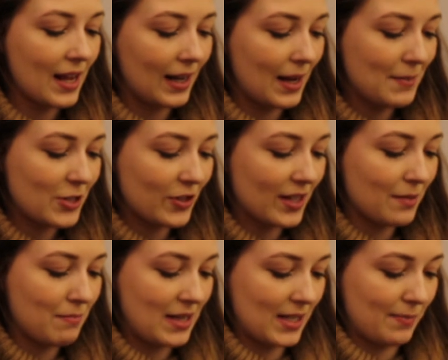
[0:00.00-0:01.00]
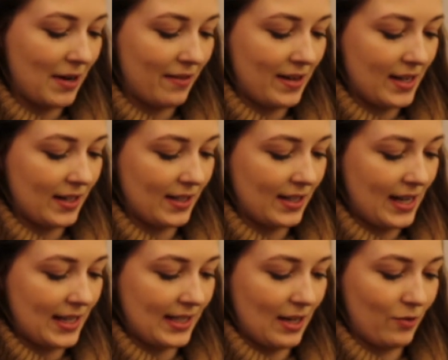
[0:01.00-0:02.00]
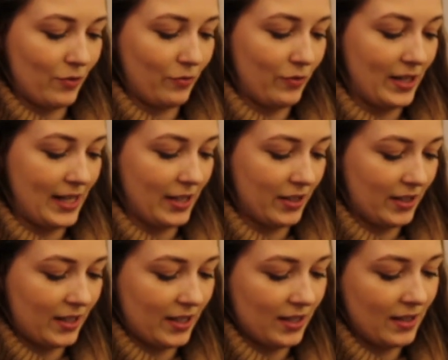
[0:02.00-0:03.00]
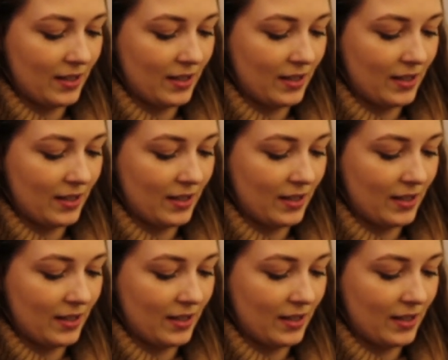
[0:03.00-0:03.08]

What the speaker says: Let me try the mixed berry because they sound really good.